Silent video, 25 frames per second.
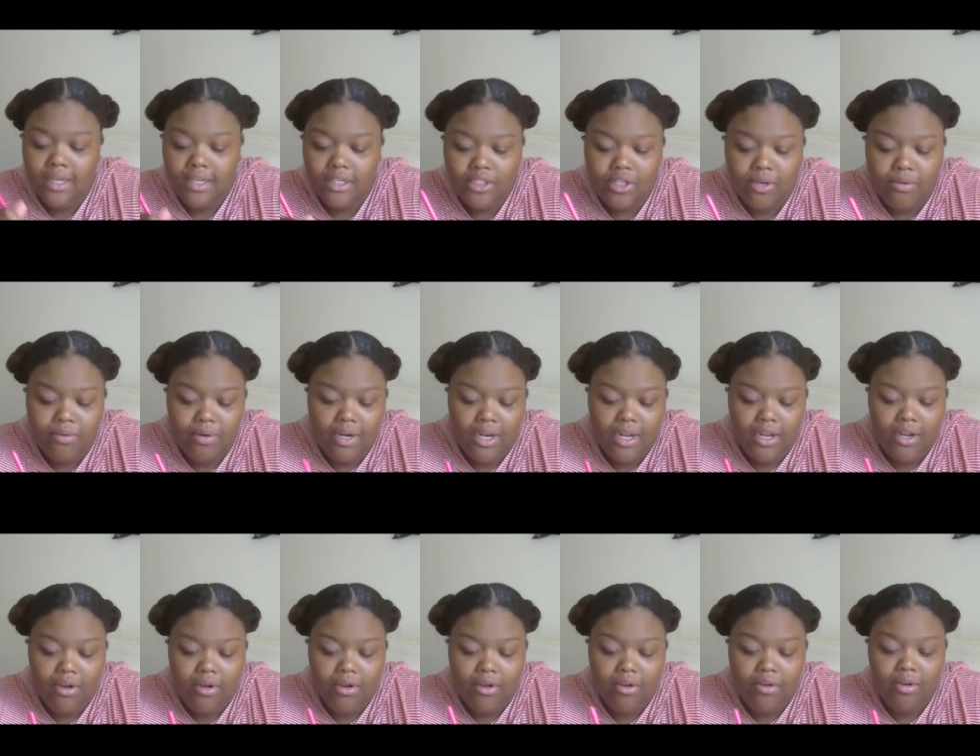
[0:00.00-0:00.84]
So when I
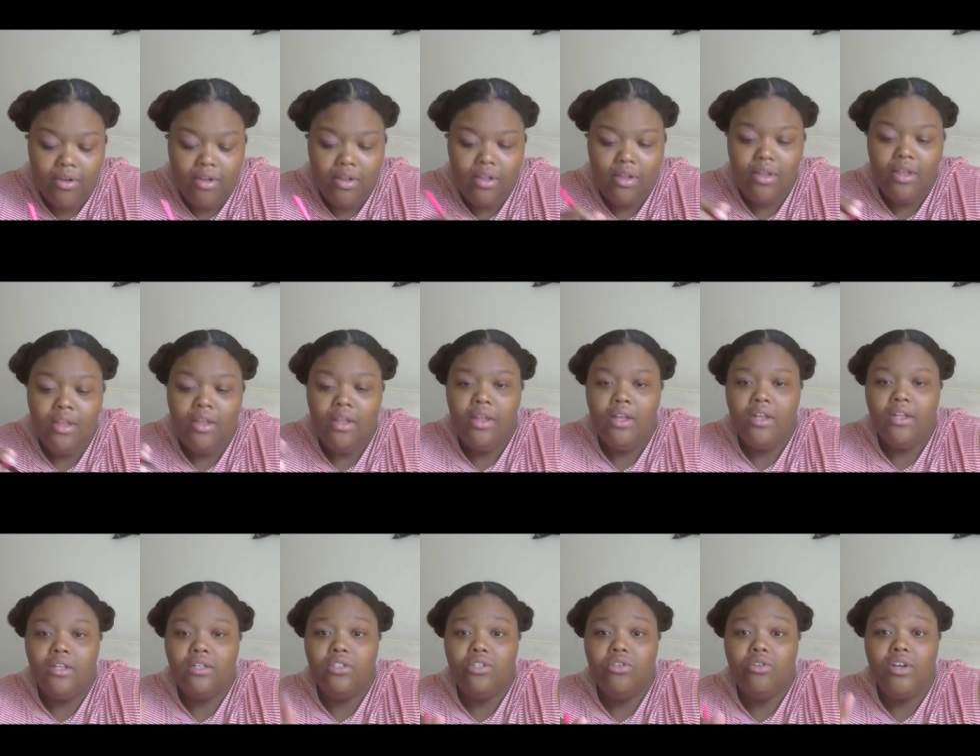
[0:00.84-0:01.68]
go
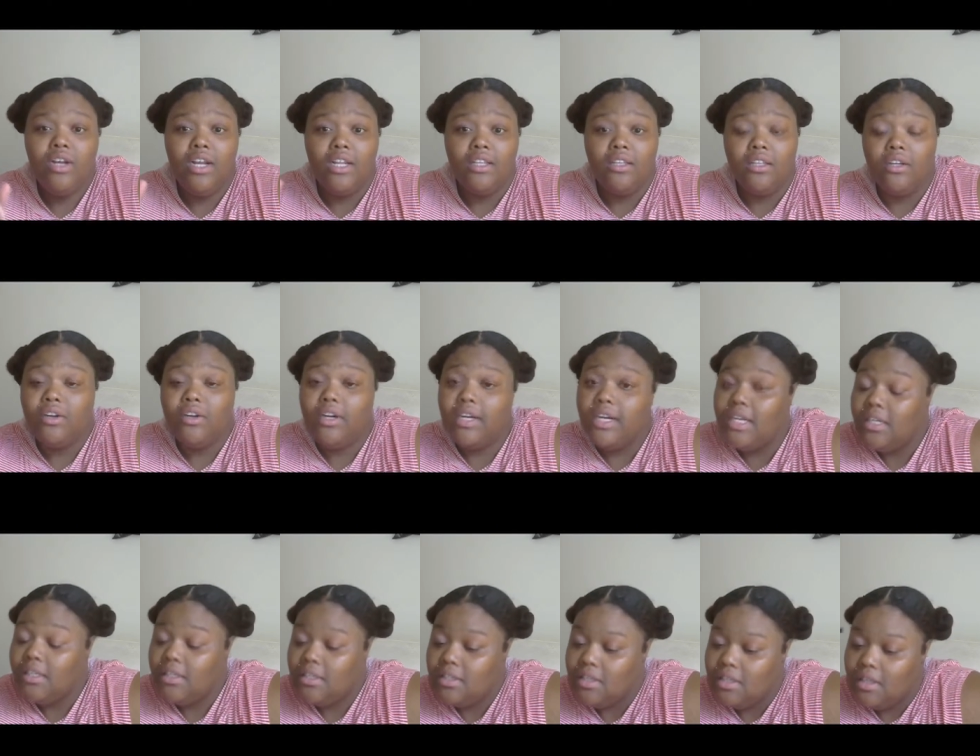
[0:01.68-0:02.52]
to cut the
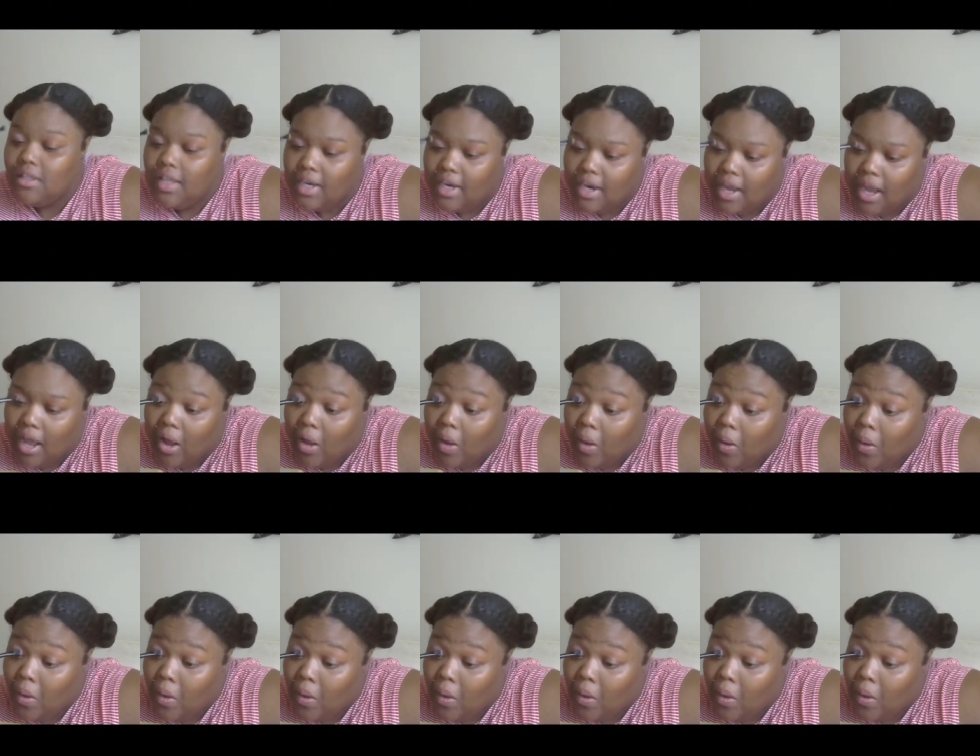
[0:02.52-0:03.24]
crease, then I'll